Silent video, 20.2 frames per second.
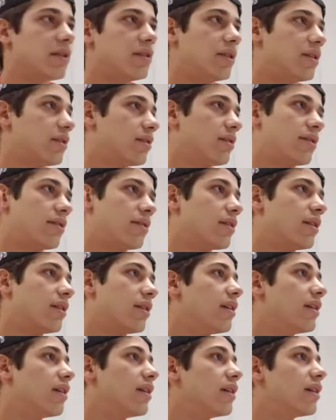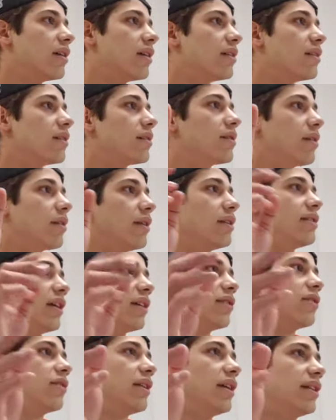Just so it's
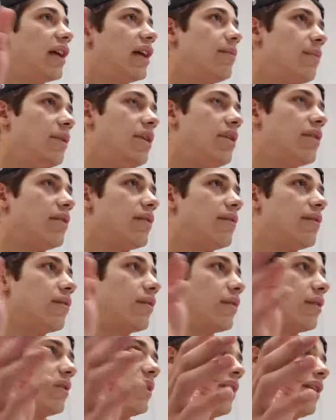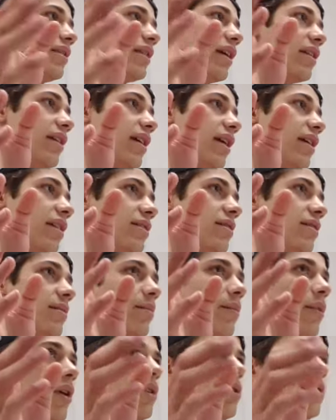Ethernet IP for in that case,
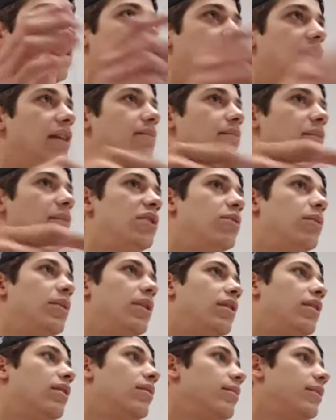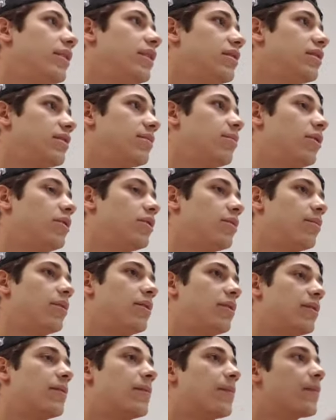but in between them it's
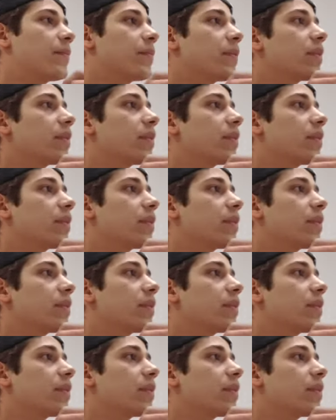point-to-point.